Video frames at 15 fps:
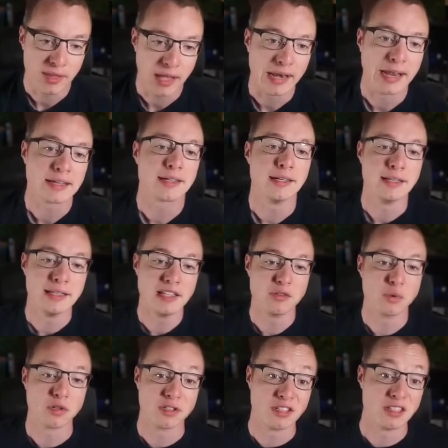And actually these
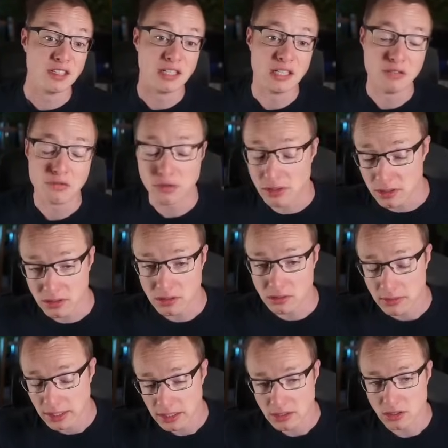were the defaults,
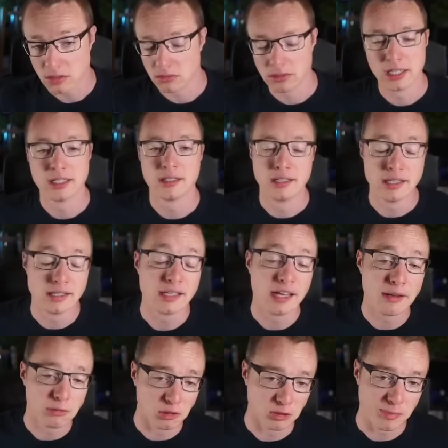right? So it's
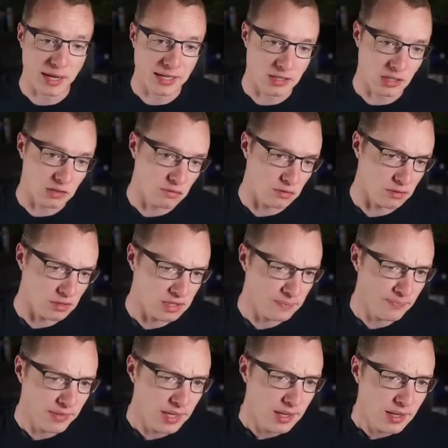disabled by default.
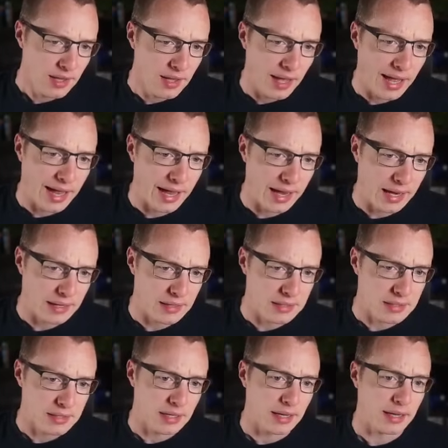And